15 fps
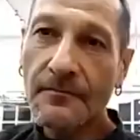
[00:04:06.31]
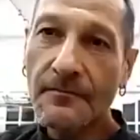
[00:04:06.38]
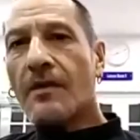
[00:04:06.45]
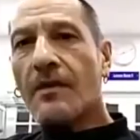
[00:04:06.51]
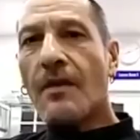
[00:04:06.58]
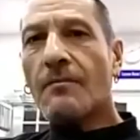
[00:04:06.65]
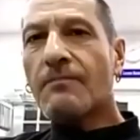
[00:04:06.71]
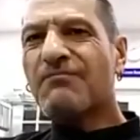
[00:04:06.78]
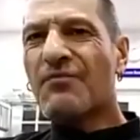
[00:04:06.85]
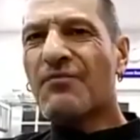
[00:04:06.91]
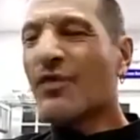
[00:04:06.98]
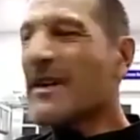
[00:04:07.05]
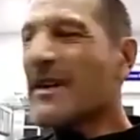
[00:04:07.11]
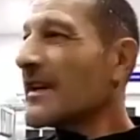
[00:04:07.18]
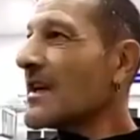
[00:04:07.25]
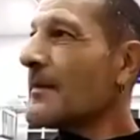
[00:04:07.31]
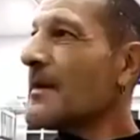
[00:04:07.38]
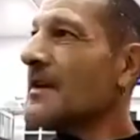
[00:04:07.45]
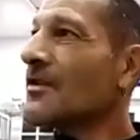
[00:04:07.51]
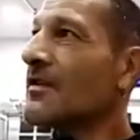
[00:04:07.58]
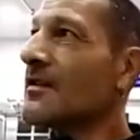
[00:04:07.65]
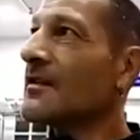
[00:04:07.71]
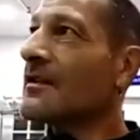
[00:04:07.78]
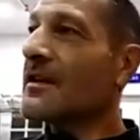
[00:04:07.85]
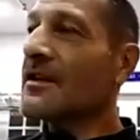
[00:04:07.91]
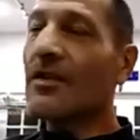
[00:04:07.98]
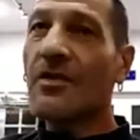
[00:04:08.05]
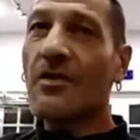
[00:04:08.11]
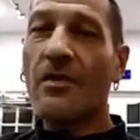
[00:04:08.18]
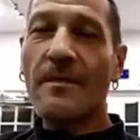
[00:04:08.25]
industrial kitchen. I mean, good,
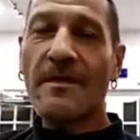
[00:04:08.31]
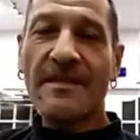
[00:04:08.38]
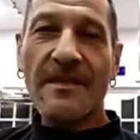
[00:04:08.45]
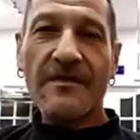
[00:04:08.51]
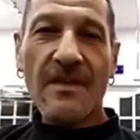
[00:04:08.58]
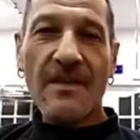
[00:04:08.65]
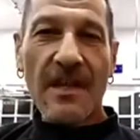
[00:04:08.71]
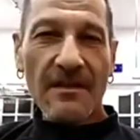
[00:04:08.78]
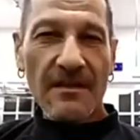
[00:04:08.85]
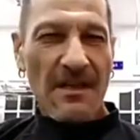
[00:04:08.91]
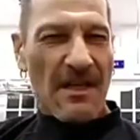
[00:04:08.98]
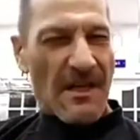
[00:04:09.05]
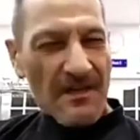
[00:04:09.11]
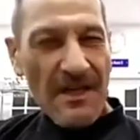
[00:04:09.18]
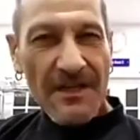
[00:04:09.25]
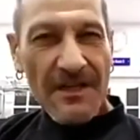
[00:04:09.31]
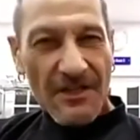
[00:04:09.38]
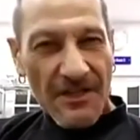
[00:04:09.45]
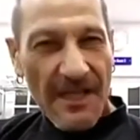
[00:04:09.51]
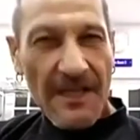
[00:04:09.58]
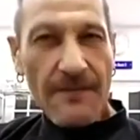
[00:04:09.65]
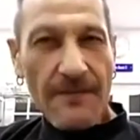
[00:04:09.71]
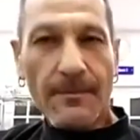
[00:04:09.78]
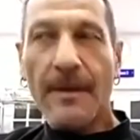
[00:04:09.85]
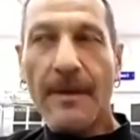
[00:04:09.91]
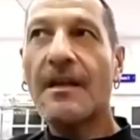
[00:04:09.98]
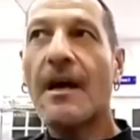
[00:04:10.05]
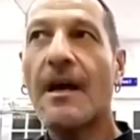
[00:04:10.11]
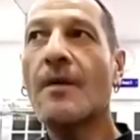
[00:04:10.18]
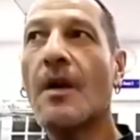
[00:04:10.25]
good equipment's never that never that cheap, but
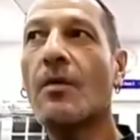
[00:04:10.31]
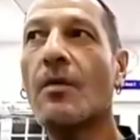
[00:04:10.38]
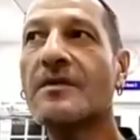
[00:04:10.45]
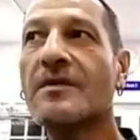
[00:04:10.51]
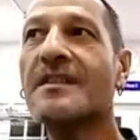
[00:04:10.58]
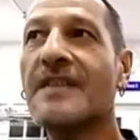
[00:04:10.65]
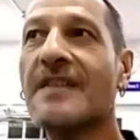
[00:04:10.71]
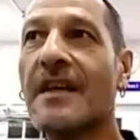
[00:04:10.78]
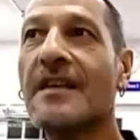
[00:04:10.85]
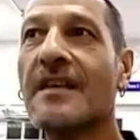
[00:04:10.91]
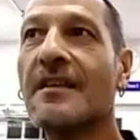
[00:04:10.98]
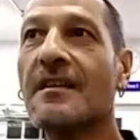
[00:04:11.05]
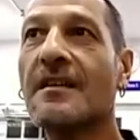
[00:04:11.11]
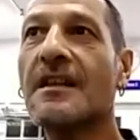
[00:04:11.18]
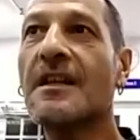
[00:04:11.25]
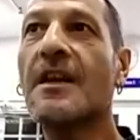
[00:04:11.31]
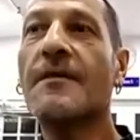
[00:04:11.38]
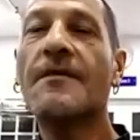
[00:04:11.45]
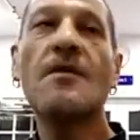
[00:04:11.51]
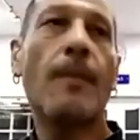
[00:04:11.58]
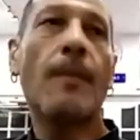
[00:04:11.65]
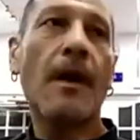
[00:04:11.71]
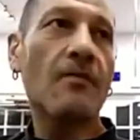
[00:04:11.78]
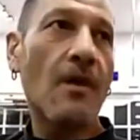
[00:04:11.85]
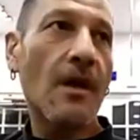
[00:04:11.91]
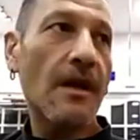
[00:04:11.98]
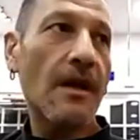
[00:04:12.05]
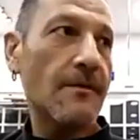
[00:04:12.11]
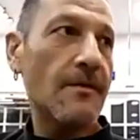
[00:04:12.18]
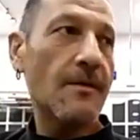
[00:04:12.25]
I'm, I would not say you know if you buy right,
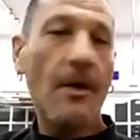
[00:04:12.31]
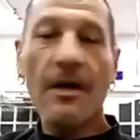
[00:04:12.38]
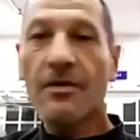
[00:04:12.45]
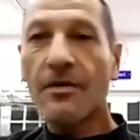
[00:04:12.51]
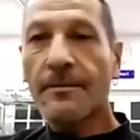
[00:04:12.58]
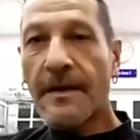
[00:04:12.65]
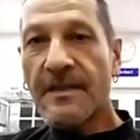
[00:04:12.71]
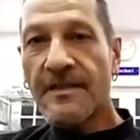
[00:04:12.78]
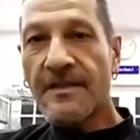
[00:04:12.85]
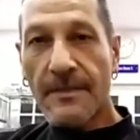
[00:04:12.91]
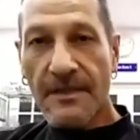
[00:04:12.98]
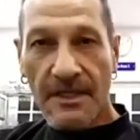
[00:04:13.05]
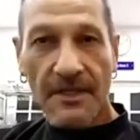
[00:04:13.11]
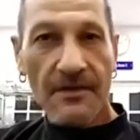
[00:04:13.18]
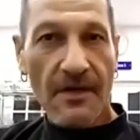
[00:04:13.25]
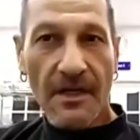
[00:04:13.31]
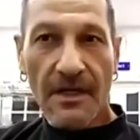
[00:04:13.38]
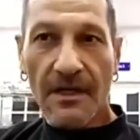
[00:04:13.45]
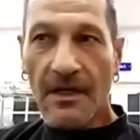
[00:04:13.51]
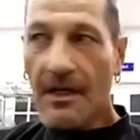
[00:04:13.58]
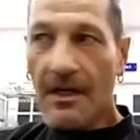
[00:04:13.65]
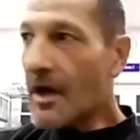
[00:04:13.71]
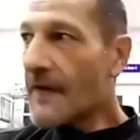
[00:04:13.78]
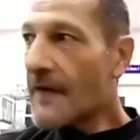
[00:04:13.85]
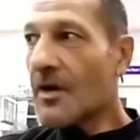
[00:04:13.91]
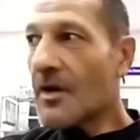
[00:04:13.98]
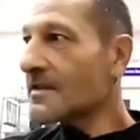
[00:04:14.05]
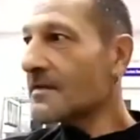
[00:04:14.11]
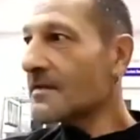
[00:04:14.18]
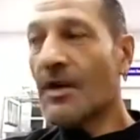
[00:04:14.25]
if you buy a good piece of machinery, you know I've got
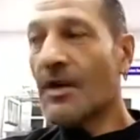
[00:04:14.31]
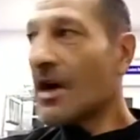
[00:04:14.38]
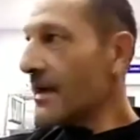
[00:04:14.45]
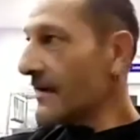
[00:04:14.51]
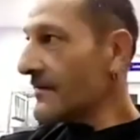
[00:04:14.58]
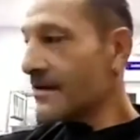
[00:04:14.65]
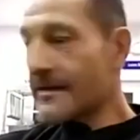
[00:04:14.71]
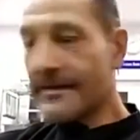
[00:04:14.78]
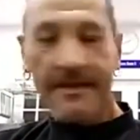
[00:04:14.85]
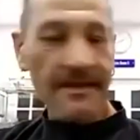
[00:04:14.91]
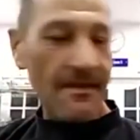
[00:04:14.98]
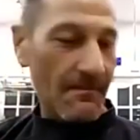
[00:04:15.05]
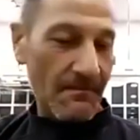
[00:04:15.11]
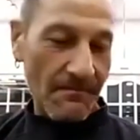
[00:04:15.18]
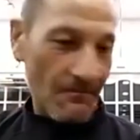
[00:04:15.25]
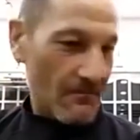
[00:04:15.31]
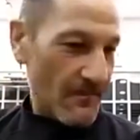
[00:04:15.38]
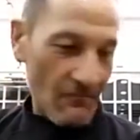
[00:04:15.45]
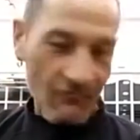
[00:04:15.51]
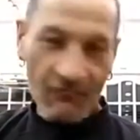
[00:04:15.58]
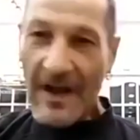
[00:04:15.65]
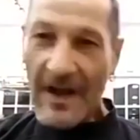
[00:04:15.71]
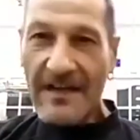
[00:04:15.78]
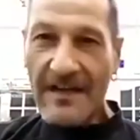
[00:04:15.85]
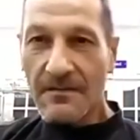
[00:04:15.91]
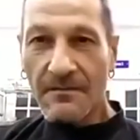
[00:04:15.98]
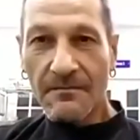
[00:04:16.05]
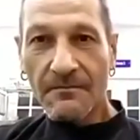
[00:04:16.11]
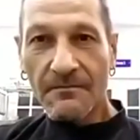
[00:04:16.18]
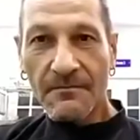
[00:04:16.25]
some knives and some
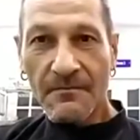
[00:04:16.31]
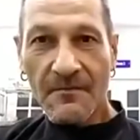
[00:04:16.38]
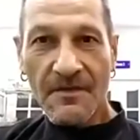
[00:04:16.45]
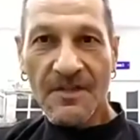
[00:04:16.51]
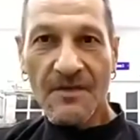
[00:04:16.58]
random some